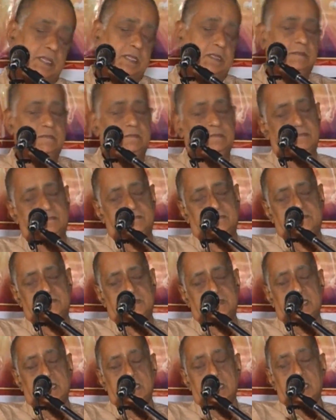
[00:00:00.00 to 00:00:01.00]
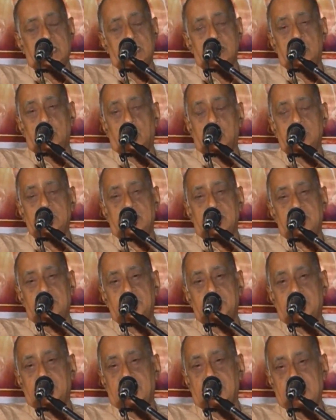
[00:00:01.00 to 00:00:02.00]
me. Don't
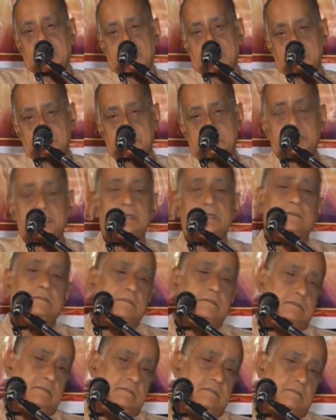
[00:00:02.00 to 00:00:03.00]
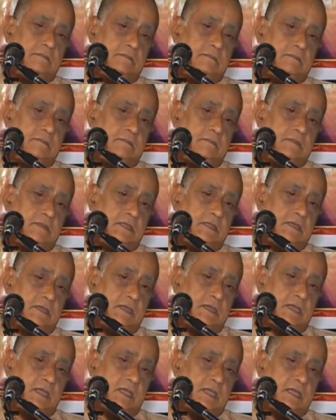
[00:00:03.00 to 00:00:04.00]
keep the mind empty.
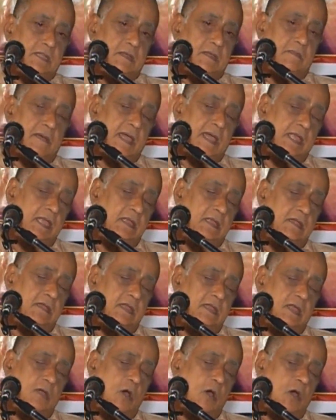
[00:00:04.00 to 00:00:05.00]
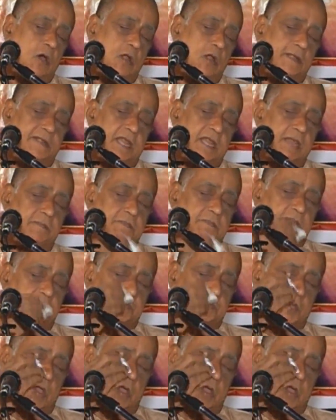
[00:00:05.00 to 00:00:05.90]
The mind, all types of